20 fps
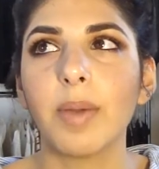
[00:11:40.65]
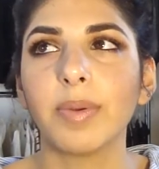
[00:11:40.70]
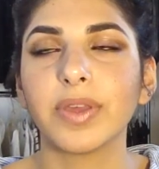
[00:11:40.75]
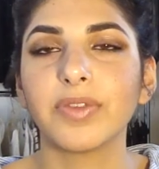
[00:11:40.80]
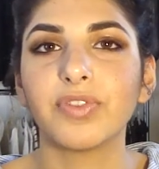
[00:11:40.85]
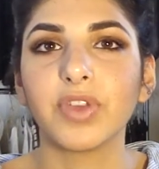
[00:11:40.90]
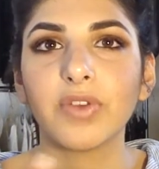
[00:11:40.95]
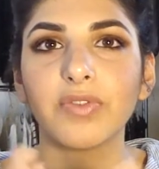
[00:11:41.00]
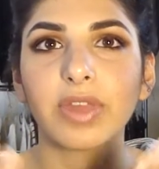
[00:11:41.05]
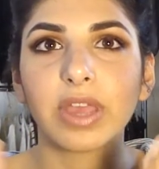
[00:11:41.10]

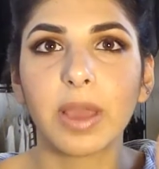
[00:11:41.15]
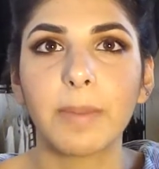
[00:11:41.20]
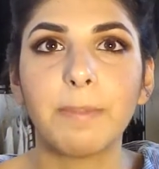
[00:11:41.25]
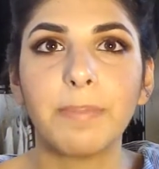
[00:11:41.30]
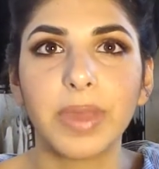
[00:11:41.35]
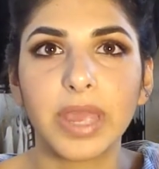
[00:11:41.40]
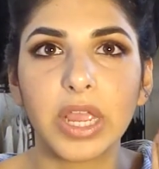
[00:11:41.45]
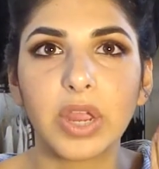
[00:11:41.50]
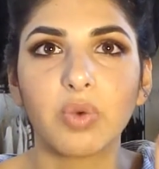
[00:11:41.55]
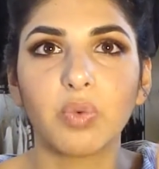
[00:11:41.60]
If you have like a
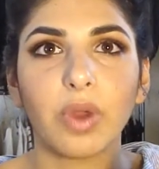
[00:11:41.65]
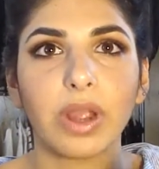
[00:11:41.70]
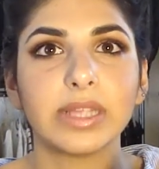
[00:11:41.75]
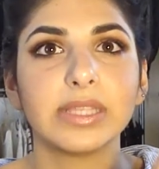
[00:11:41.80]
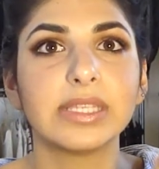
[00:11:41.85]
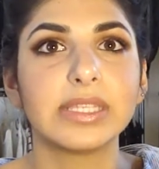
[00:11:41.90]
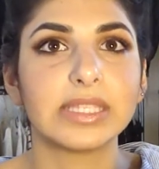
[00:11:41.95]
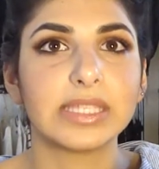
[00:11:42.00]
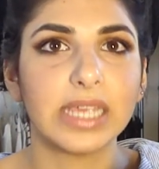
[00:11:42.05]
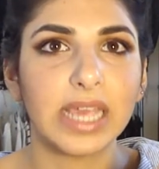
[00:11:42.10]
big
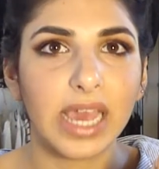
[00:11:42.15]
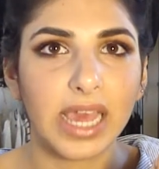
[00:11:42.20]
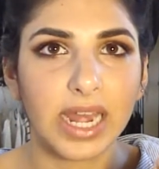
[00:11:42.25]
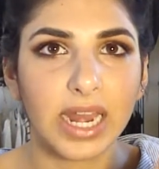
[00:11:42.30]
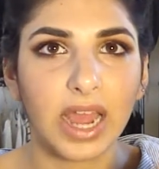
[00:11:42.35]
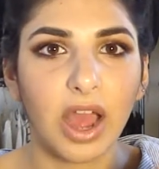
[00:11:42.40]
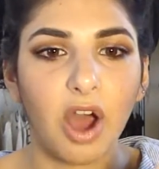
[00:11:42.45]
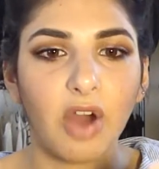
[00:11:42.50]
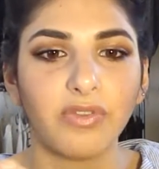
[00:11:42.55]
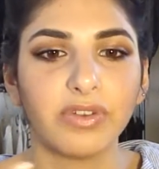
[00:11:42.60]
red
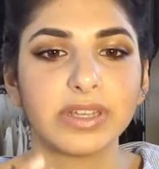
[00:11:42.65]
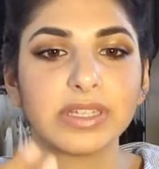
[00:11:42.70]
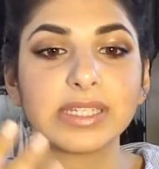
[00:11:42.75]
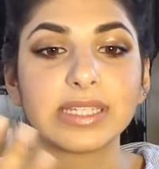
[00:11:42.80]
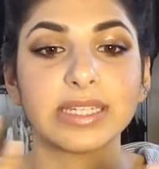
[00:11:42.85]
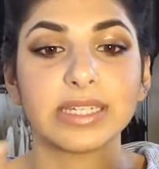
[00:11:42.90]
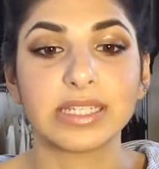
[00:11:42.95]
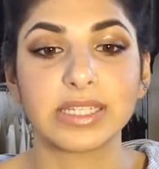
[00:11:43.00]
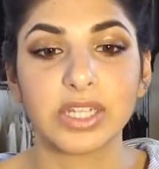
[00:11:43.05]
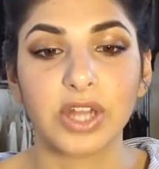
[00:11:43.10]
zit,
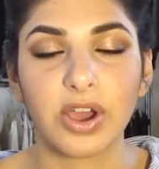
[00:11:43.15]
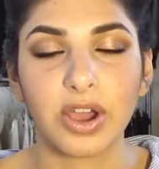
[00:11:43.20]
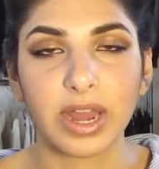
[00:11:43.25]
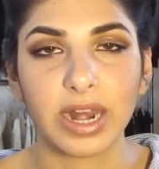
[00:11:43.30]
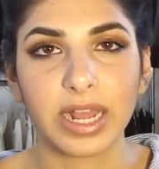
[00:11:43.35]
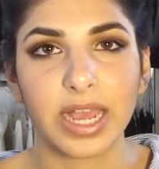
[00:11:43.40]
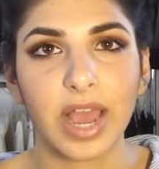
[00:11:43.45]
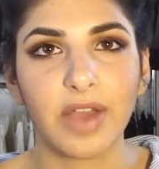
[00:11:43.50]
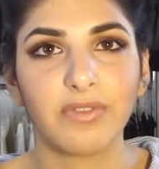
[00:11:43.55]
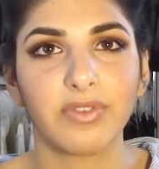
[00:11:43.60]
obviously it's not
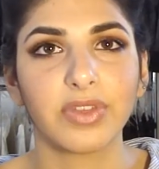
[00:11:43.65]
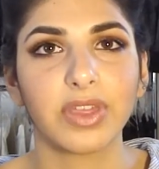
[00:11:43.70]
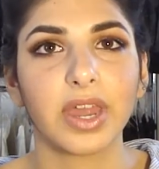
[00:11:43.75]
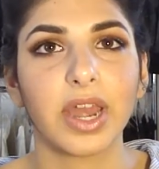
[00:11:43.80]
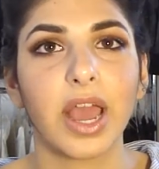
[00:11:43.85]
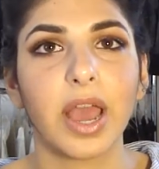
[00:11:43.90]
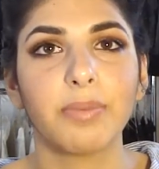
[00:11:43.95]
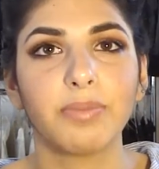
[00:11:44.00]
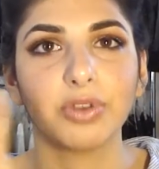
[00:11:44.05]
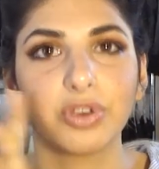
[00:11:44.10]
going to cover
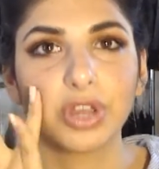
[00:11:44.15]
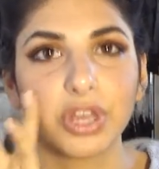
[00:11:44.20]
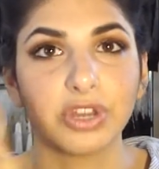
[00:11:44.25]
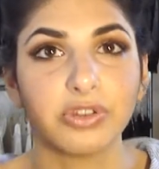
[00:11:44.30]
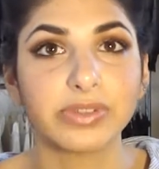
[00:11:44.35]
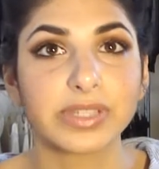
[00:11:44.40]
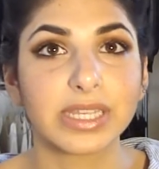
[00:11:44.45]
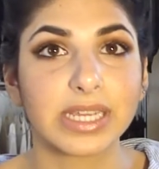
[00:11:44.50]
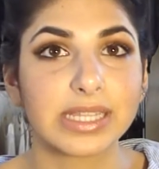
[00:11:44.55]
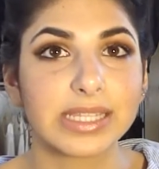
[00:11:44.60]
that up. You can
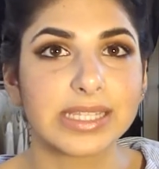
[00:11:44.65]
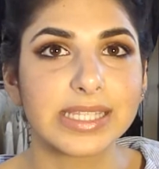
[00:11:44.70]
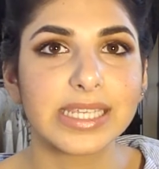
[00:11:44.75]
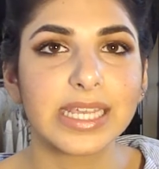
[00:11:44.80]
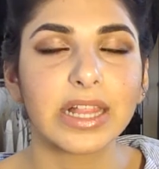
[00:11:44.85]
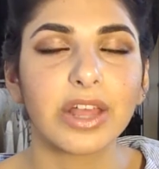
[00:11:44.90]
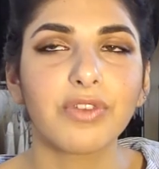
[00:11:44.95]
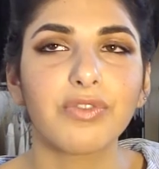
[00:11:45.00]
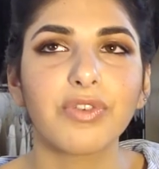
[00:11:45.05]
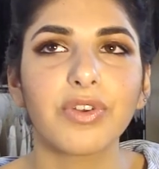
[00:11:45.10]
use
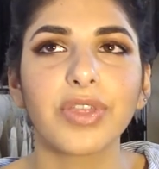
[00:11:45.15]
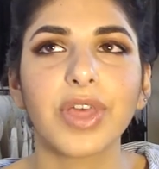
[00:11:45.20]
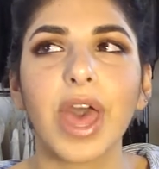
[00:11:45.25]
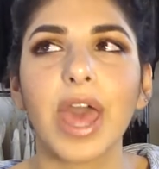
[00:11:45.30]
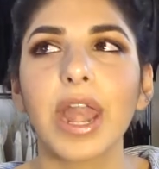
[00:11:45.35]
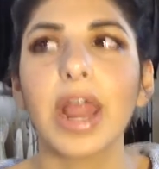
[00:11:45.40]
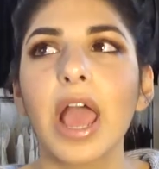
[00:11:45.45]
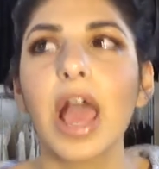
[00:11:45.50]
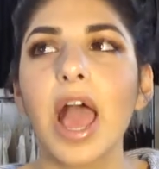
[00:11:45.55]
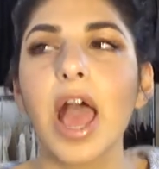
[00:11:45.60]
concealer for
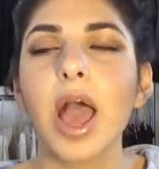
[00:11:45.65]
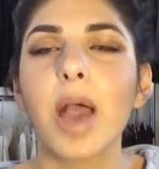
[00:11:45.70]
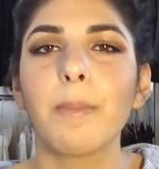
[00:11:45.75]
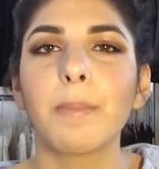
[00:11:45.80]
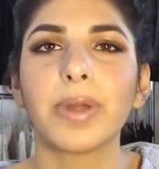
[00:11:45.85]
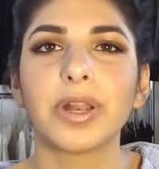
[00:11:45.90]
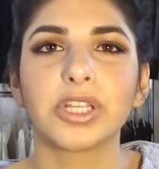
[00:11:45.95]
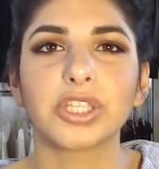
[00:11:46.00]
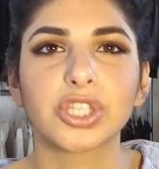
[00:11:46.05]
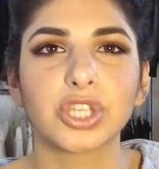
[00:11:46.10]
that,
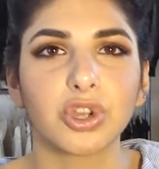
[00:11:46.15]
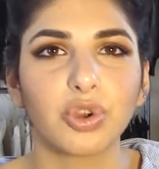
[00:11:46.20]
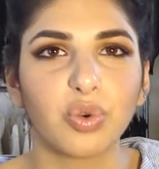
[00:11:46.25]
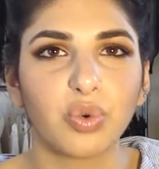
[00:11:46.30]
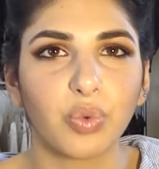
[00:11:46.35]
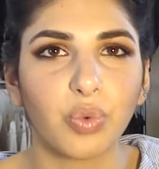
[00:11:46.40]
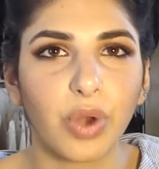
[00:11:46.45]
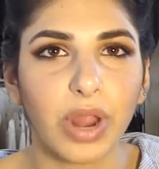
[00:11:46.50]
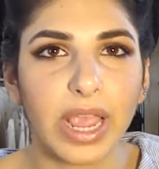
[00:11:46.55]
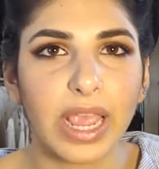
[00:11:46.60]
but it's a
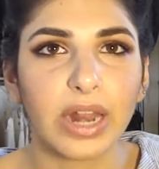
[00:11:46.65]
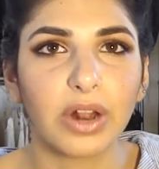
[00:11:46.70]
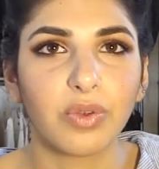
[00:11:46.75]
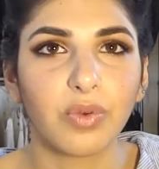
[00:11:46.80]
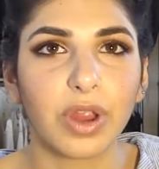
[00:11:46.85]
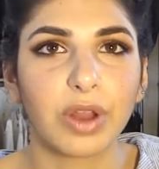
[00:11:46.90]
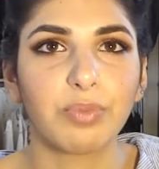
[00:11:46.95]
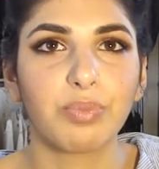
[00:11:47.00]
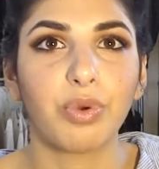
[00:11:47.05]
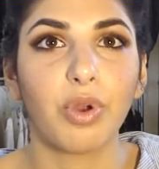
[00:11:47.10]
great
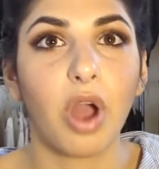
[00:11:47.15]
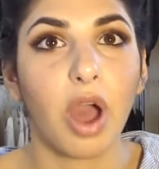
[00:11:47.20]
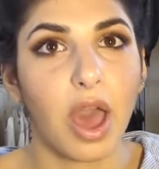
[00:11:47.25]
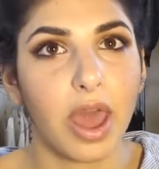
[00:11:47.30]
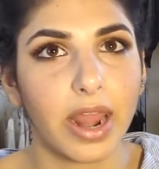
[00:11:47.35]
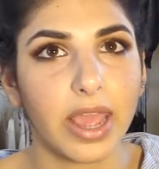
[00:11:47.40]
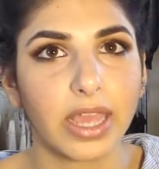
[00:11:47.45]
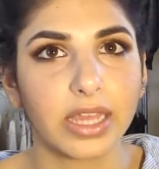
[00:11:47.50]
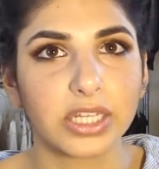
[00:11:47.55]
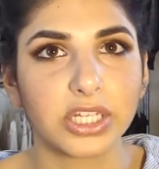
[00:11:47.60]

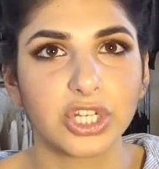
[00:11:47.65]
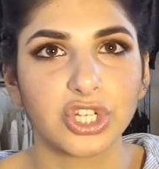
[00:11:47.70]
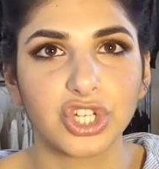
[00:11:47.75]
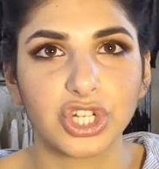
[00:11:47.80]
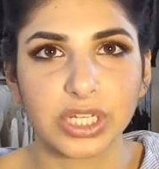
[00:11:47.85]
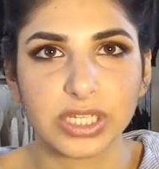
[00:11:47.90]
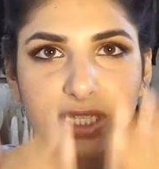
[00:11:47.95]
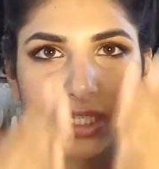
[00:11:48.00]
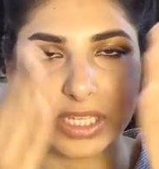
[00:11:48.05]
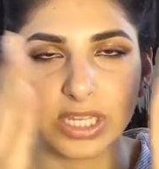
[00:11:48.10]
product to
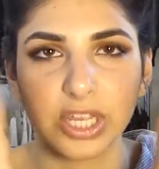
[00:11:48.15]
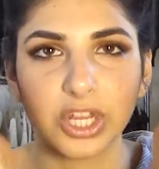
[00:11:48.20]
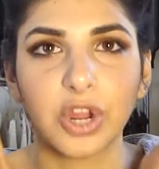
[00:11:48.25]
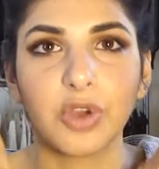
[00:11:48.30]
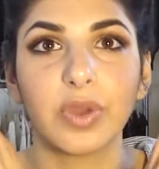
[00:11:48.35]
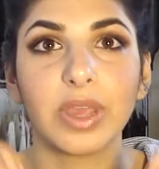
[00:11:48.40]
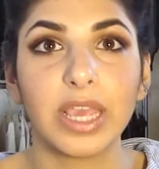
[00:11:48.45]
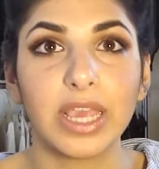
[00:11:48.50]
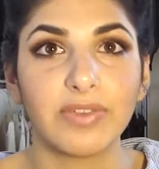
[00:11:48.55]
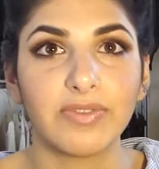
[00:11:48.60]
just, you
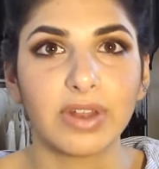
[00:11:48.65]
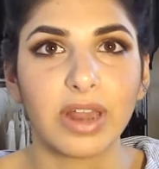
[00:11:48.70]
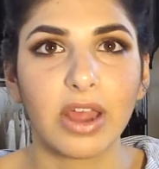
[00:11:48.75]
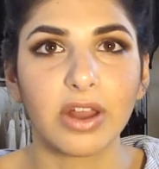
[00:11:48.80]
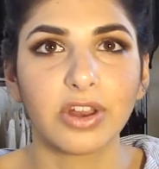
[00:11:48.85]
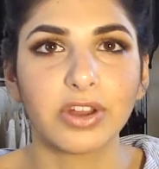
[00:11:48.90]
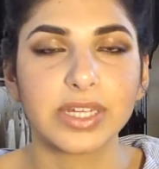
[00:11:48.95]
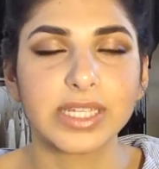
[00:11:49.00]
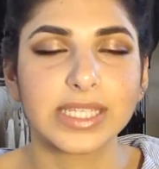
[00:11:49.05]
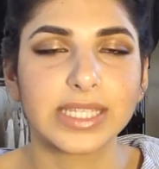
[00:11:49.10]
know, even
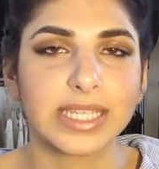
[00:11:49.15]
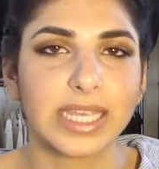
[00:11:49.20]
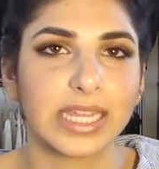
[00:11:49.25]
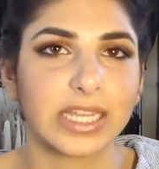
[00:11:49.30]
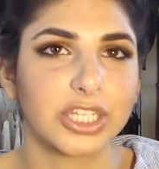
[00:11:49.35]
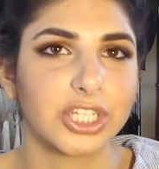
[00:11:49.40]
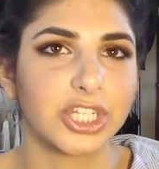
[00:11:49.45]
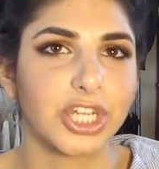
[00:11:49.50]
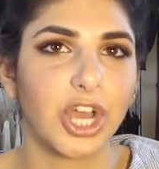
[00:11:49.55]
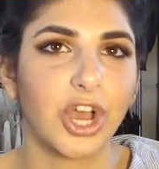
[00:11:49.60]
out your
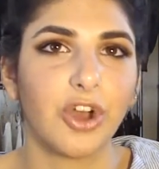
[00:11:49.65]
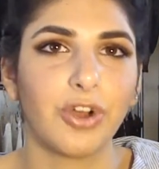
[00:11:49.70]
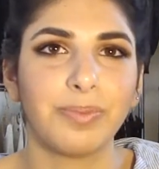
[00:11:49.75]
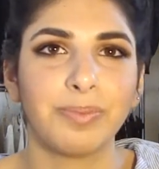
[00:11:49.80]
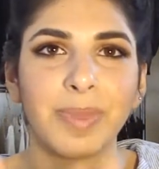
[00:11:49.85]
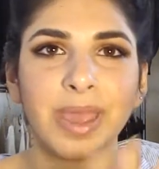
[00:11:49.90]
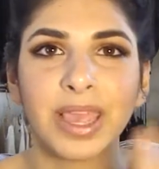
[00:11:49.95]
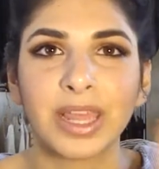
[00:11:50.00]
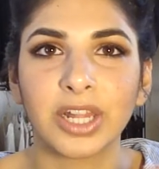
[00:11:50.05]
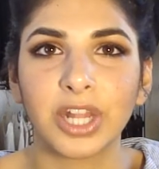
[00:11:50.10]
skin
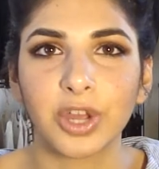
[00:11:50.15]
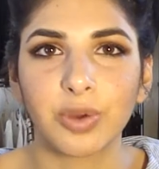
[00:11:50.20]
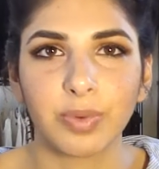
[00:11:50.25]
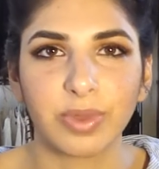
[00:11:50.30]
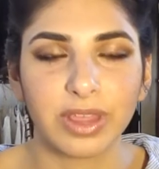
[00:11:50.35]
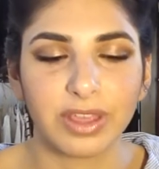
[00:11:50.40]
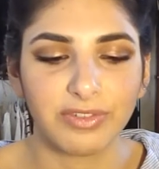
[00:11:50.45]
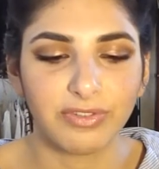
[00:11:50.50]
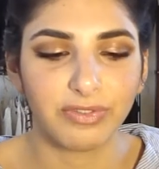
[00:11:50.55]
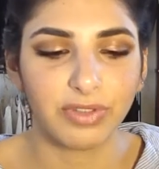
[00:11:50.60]
tone, make it look
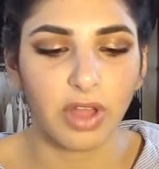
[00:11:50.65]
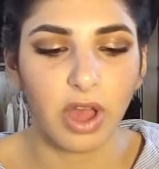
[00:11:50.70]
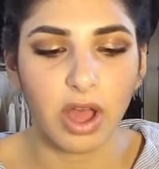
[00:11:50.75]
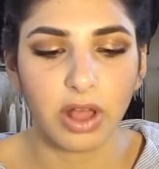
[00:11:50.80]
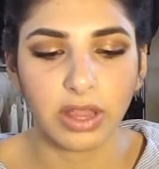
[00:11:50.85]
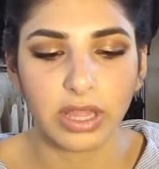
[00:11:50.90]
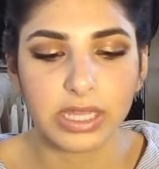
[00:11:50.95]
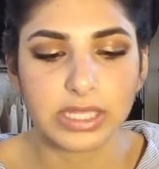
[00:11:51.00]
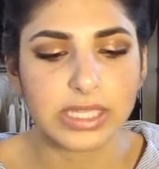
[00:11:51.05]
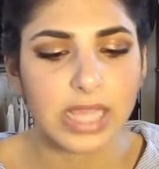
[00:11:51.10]
really
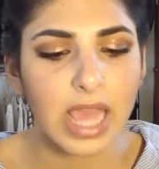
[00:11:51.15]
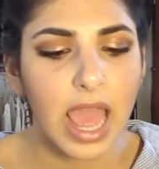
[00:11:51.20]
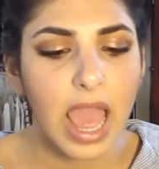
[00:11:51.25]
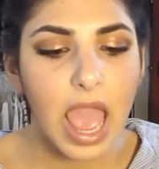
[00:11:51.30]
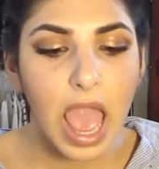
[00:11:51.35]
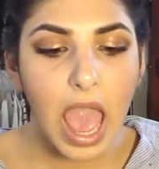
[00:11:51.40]
flawless.